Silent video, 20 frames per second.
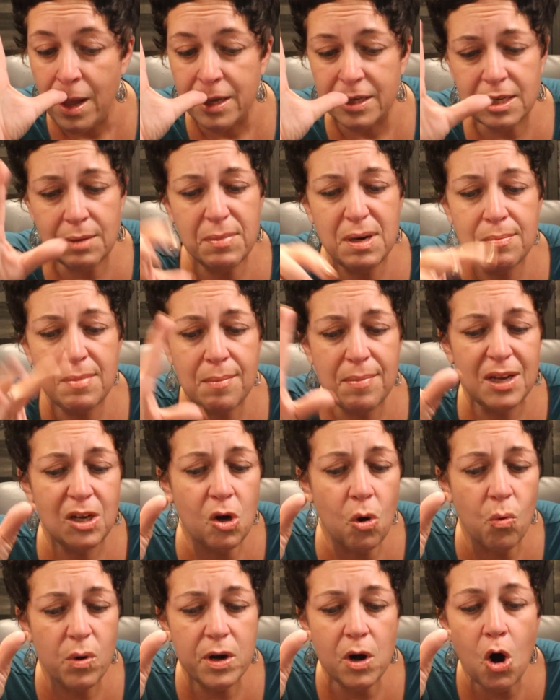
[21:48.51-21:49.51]
Somebody may be
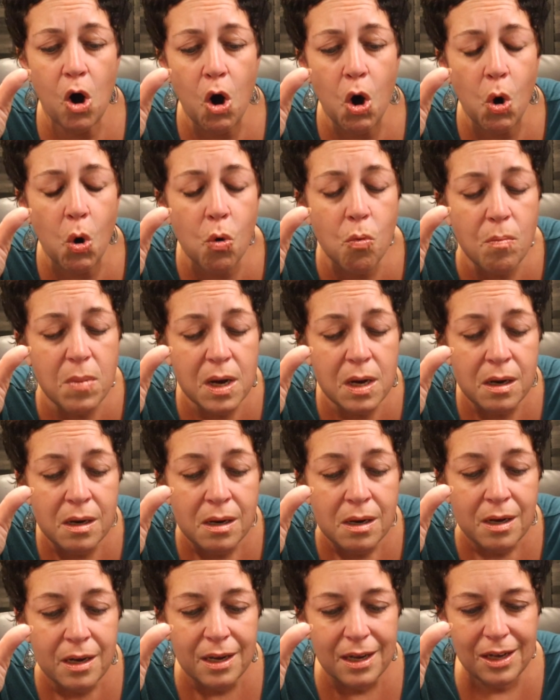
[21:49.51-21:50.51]
going home.
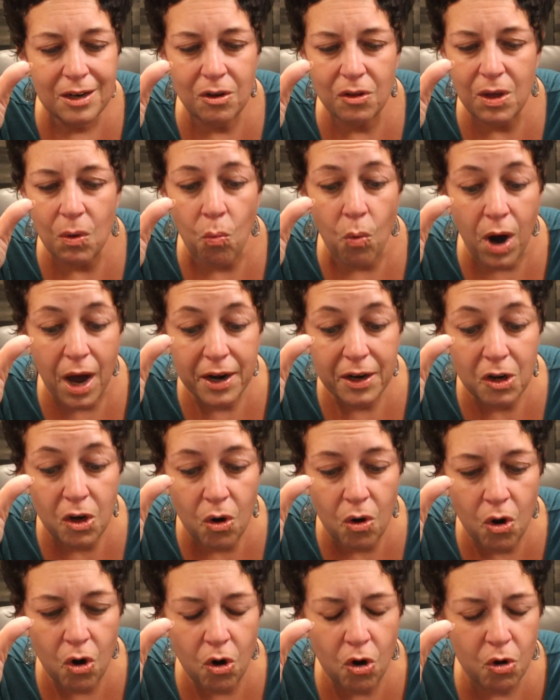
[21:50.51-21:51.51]
You know, they want to
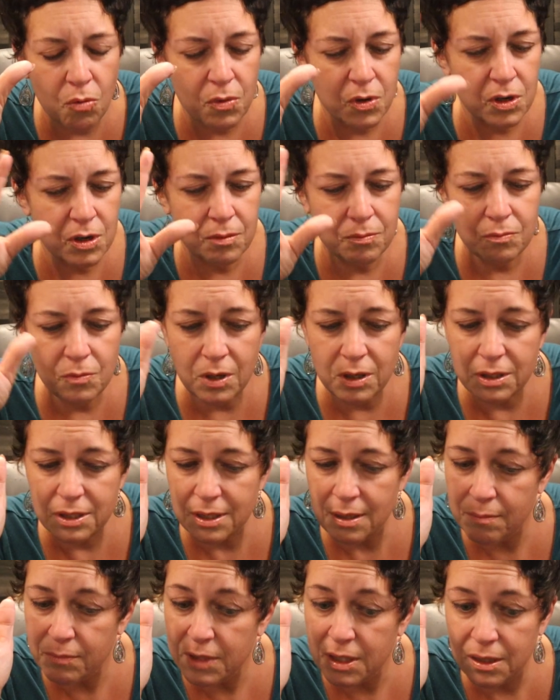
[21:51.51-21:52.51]
go home or they're
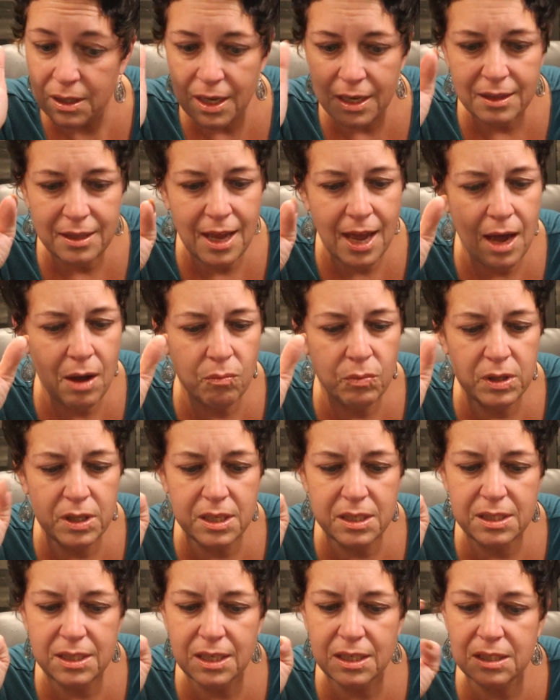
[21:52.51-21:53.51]
something like that with
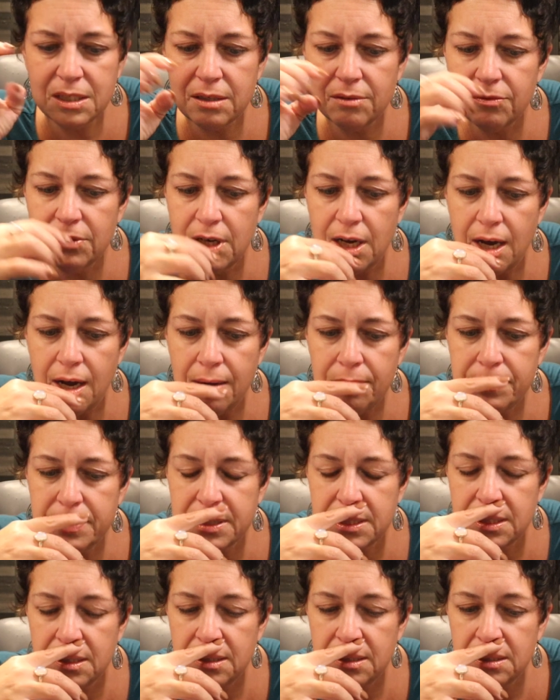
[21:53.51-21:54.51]
the Six of
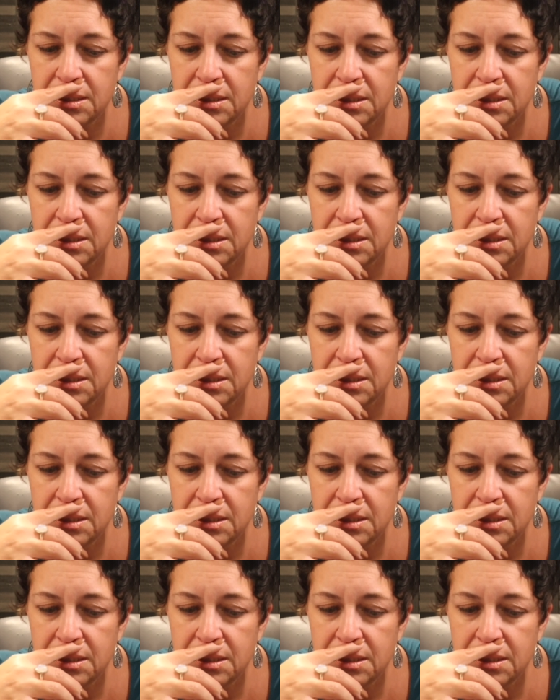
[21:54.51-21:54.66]
Cups.